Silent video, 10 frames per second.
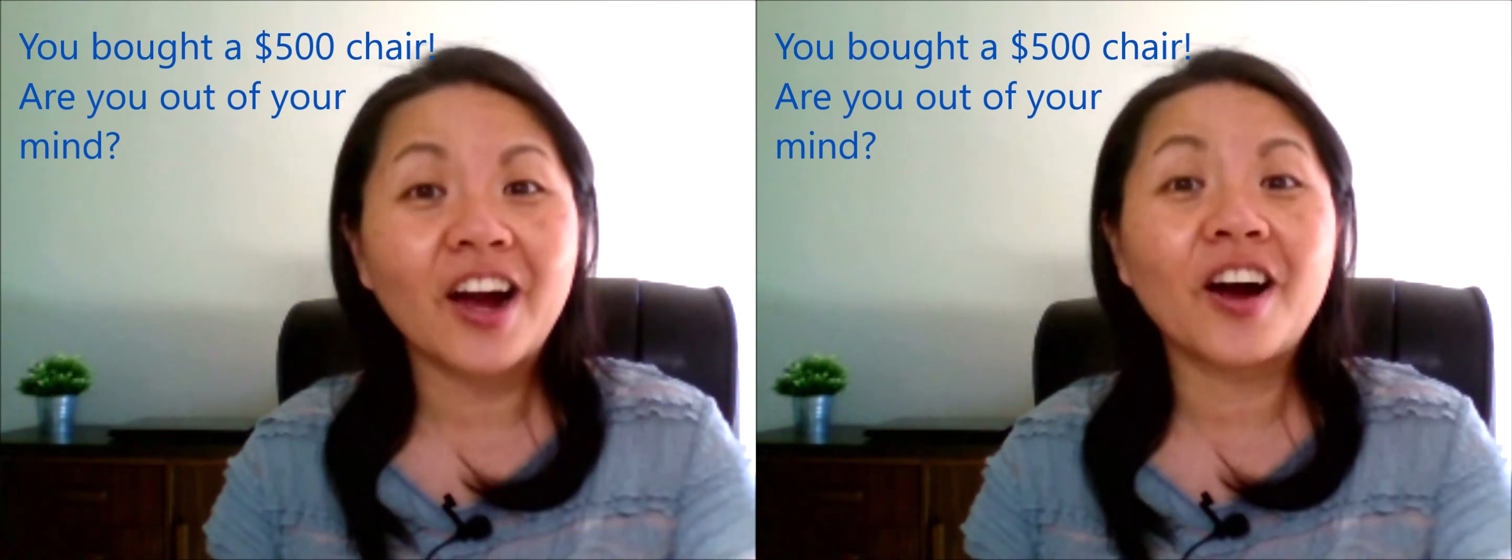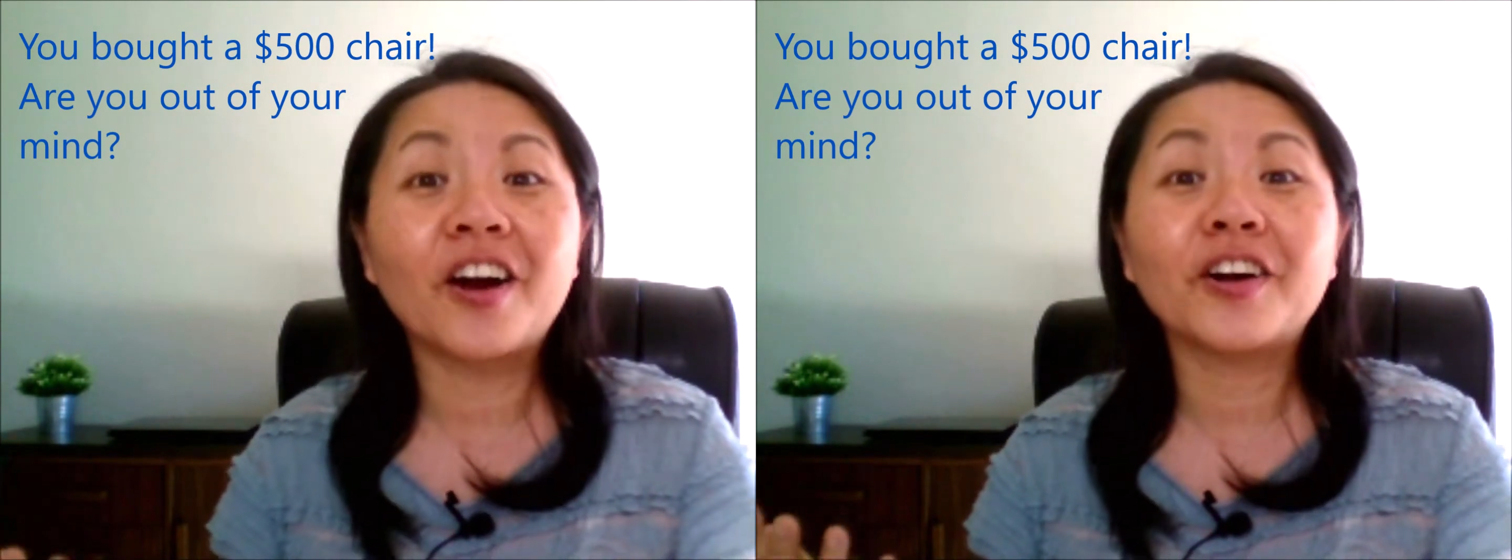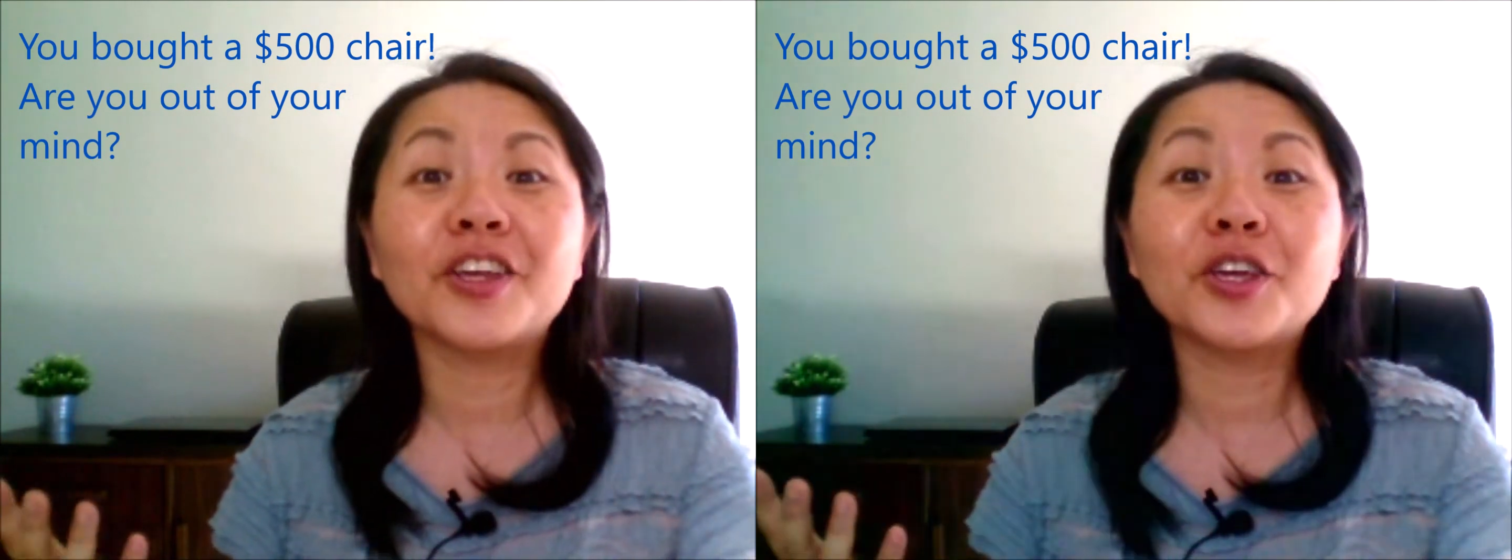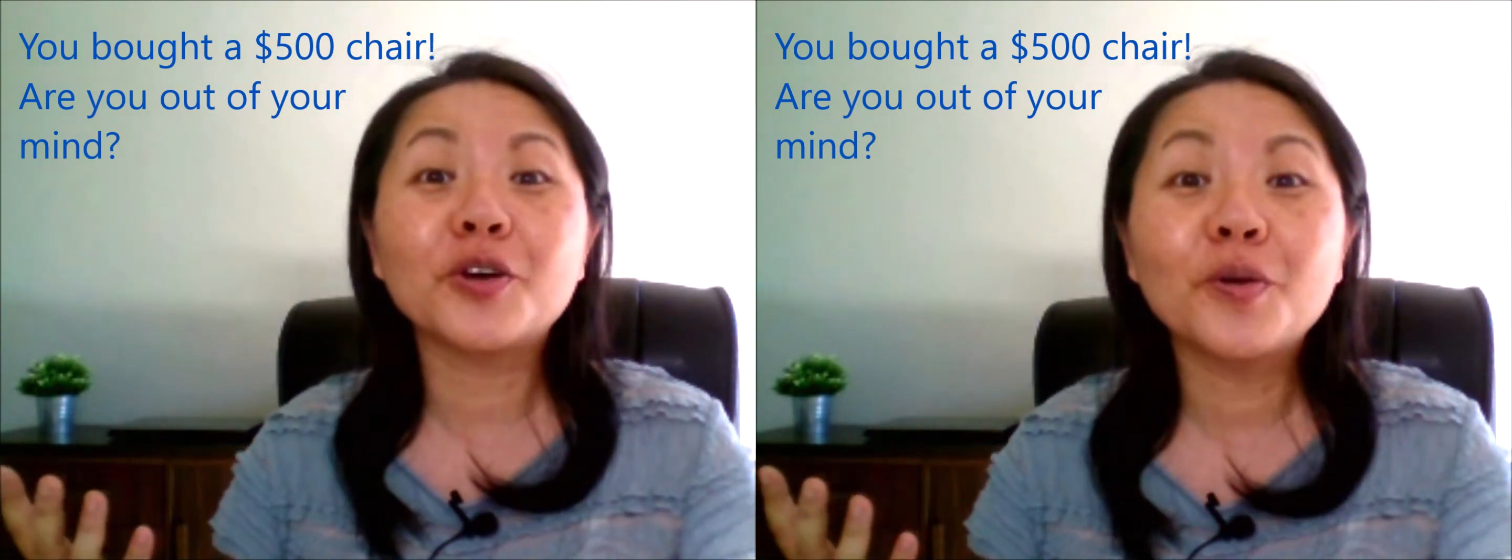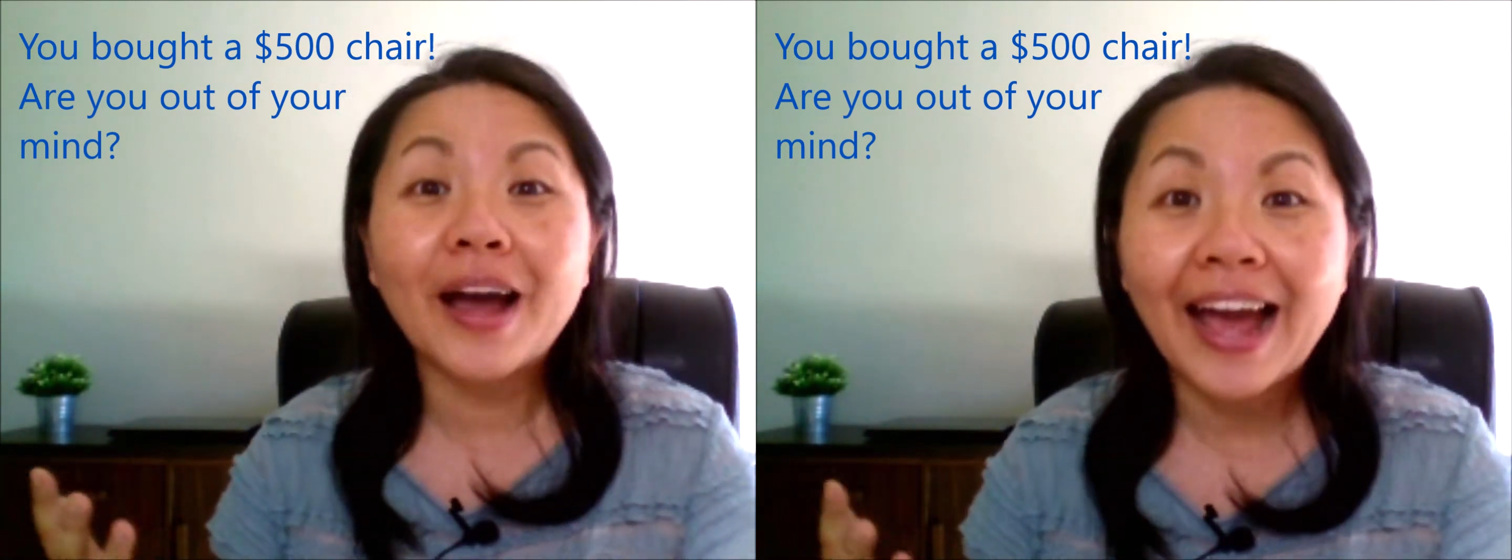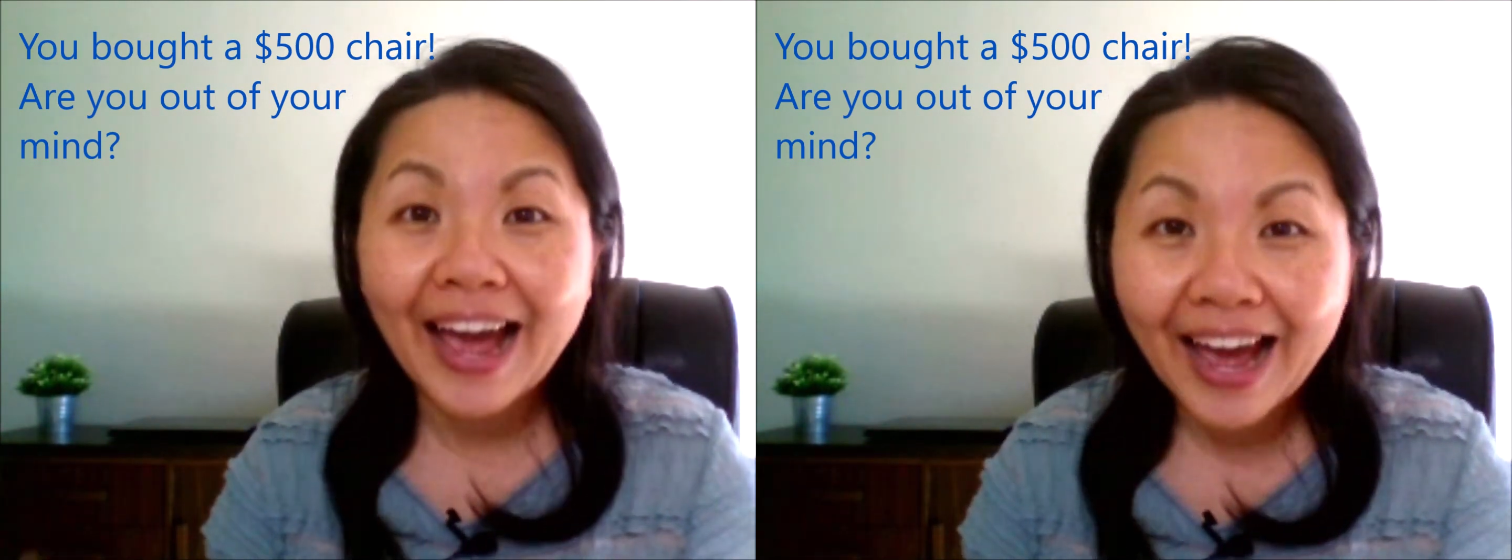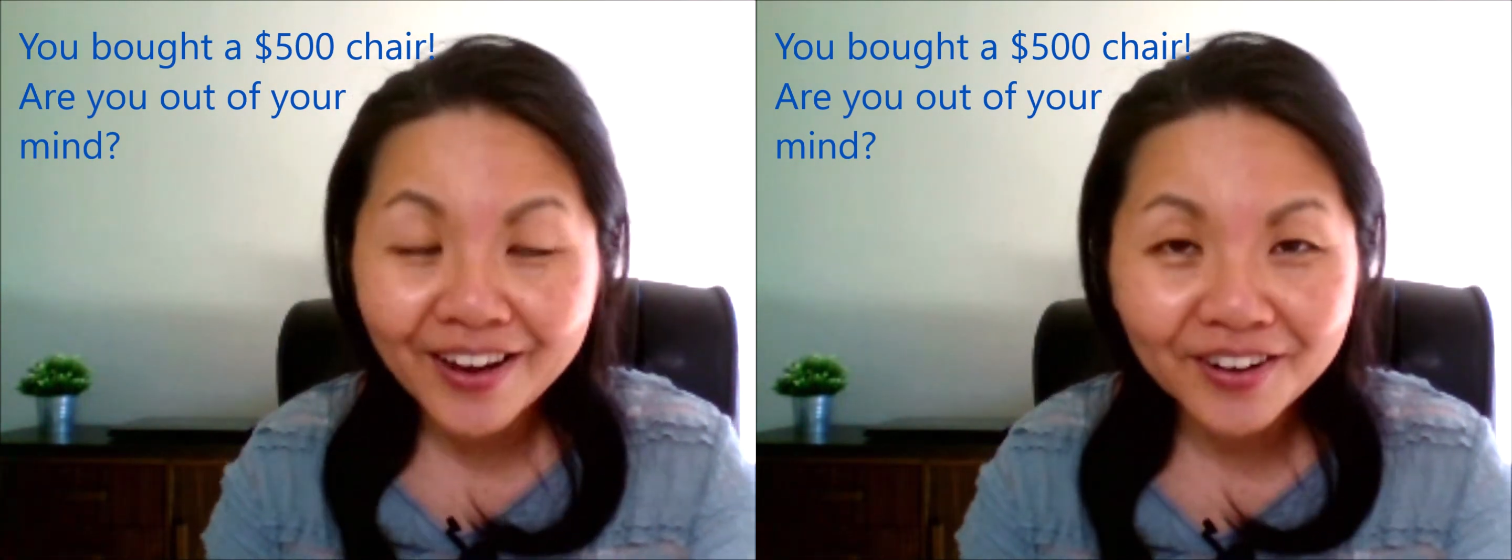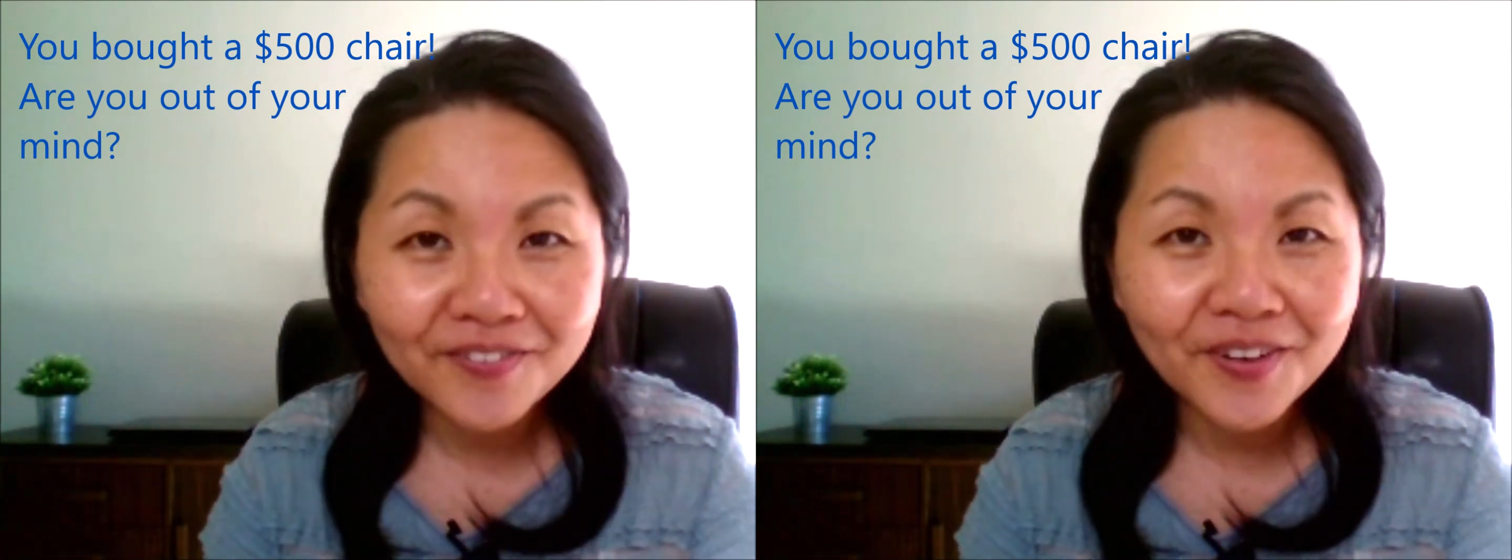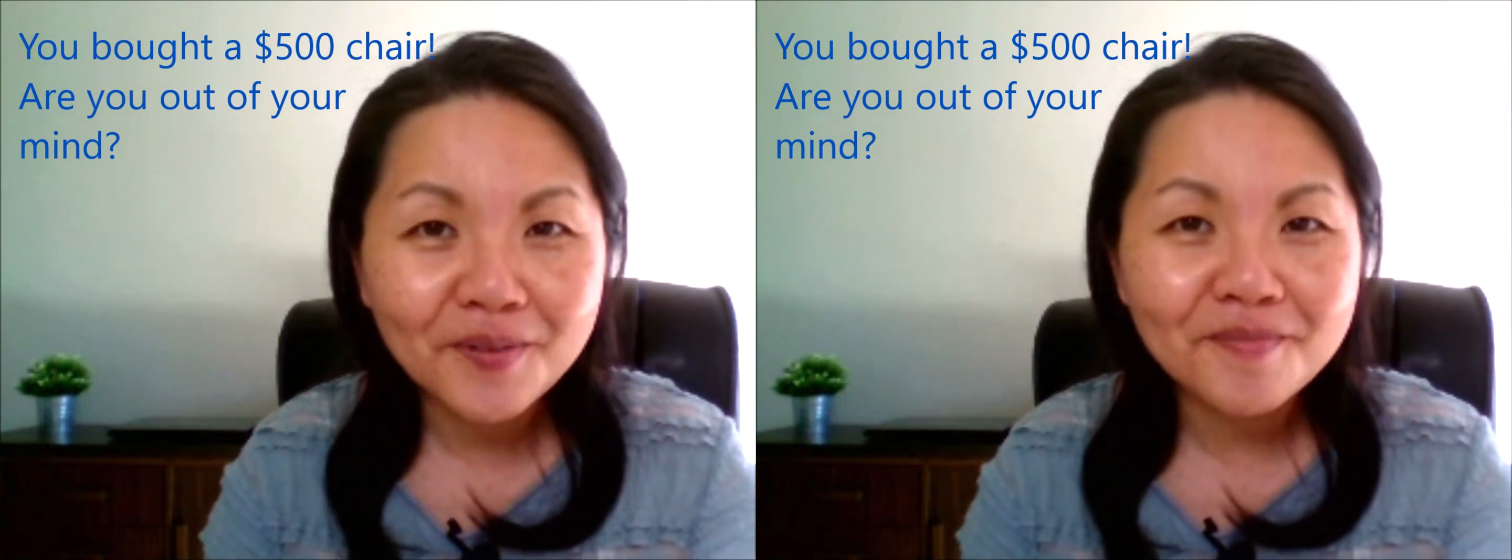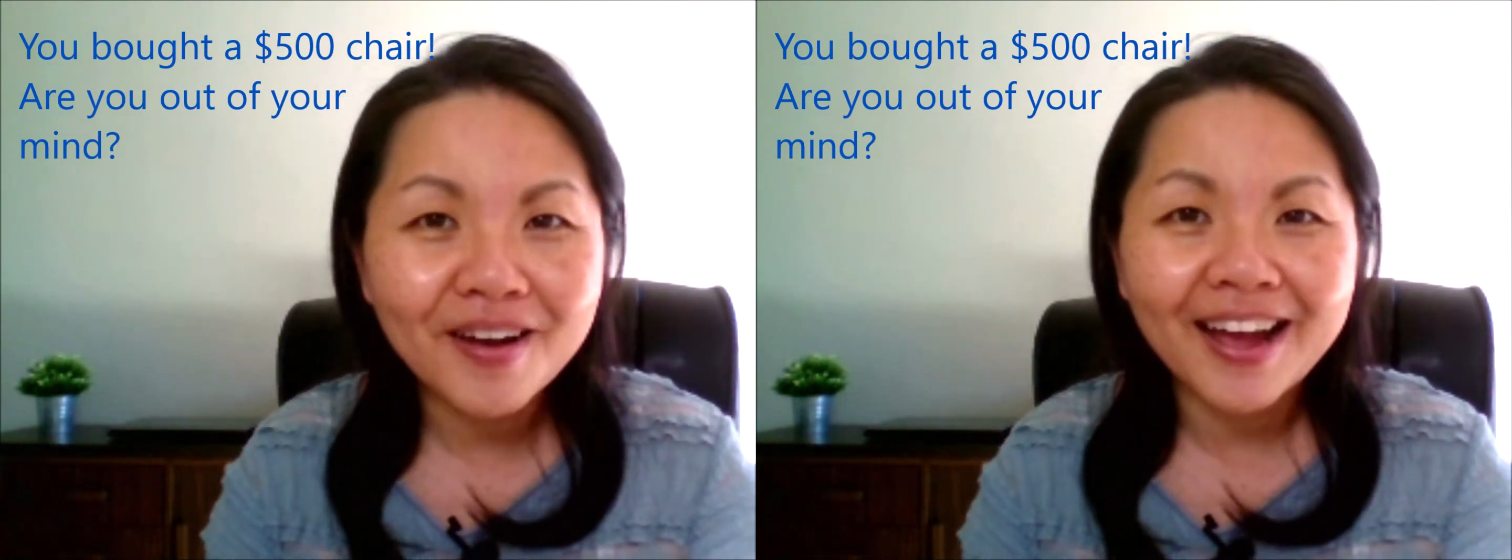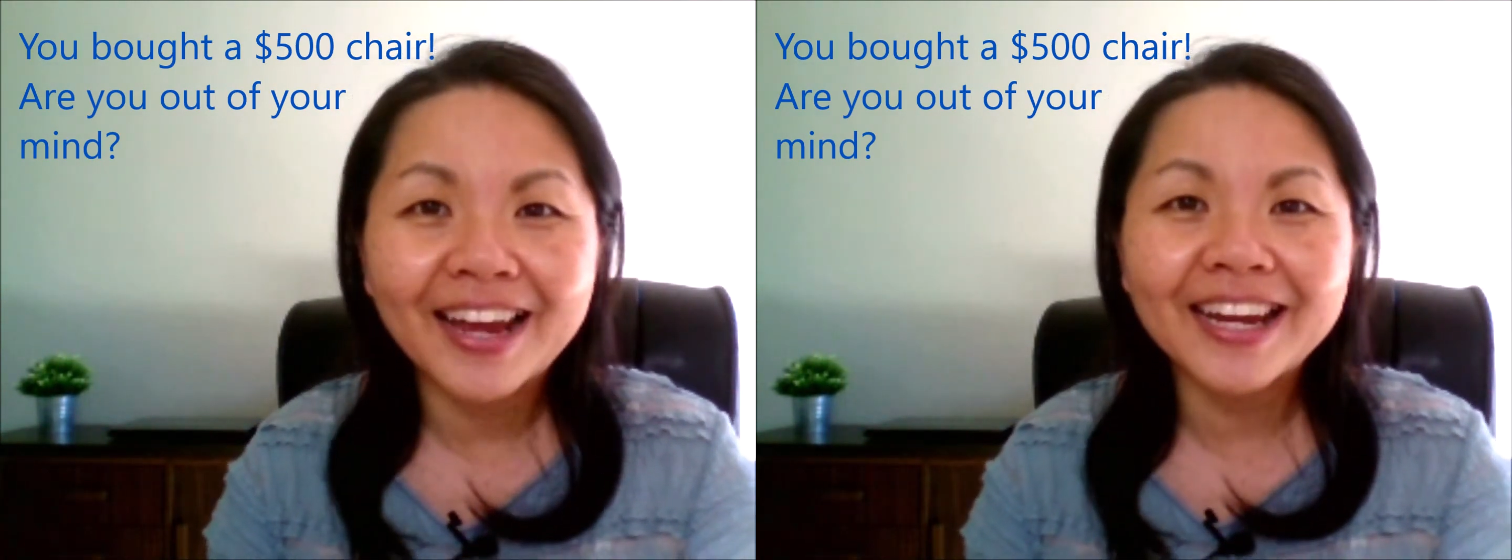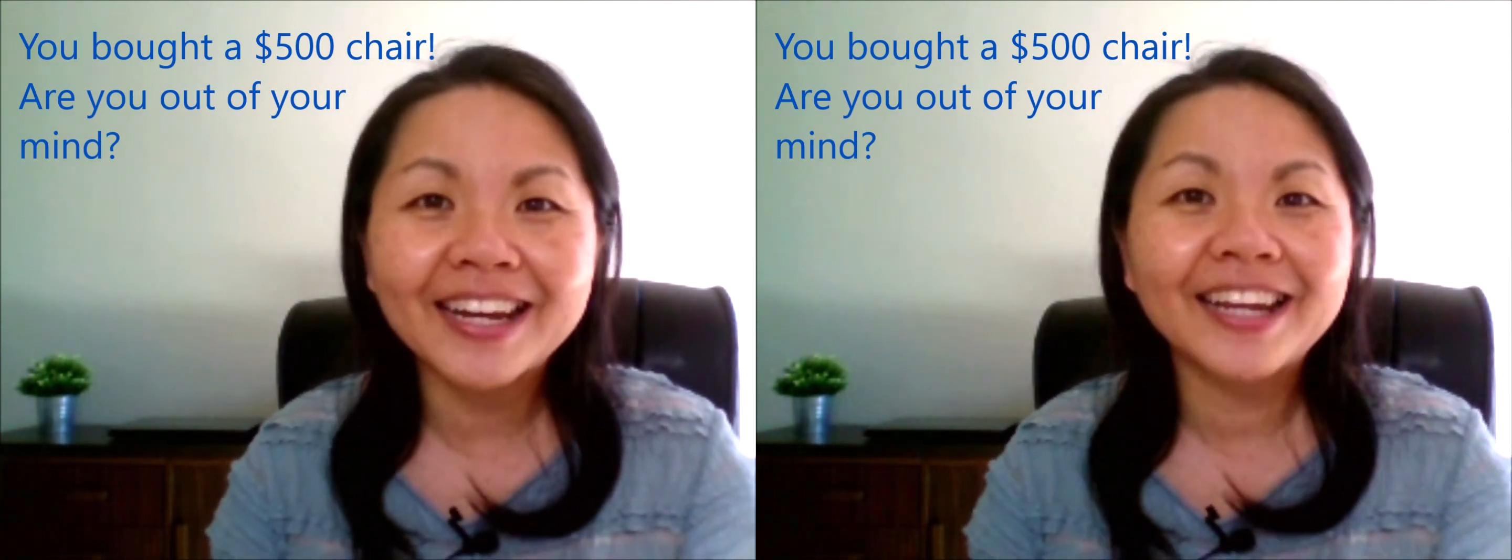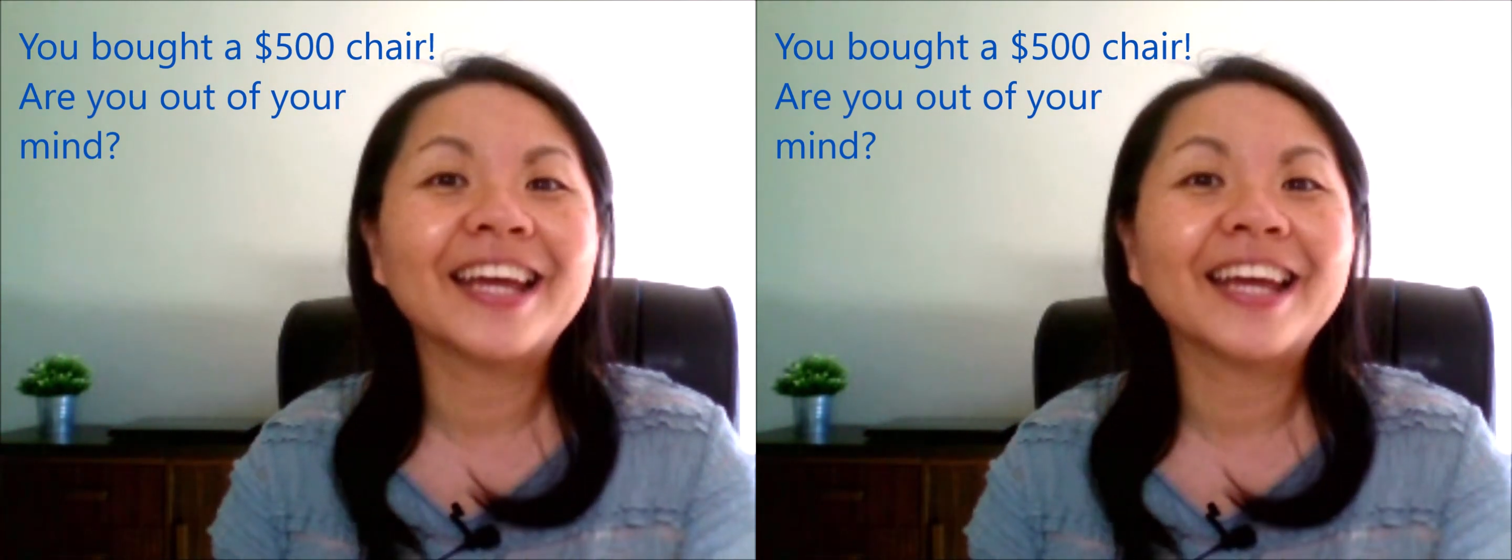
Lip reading: Are you out of your mind?